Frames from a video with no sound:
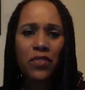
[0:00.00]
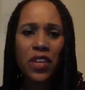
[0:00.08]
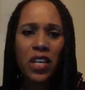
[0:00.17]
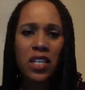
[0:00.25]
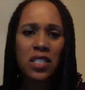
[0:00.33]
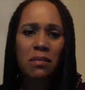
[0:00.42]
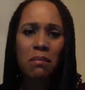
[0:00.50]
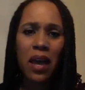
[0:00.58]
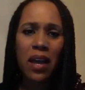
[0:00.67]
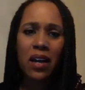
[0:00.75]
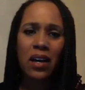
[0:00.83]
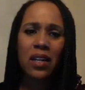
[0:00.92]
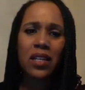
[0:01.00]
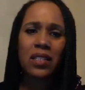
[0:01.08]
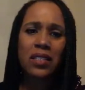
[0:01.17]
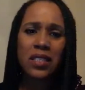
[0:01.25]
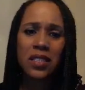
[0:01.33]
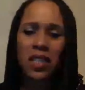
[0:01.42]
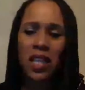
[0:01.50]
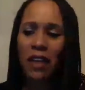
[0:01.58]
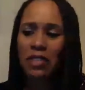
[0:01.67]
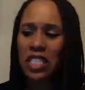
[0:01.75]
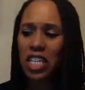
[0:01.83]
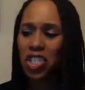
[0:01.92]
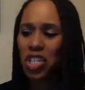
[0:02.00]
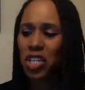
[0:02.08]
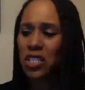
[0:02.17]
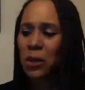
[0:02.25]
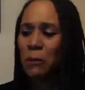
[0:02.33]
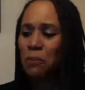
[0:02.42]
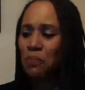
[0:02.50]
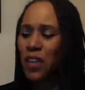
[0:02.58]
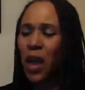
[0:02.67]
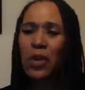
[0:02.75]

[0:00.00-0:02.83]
previous MECCA live sessions,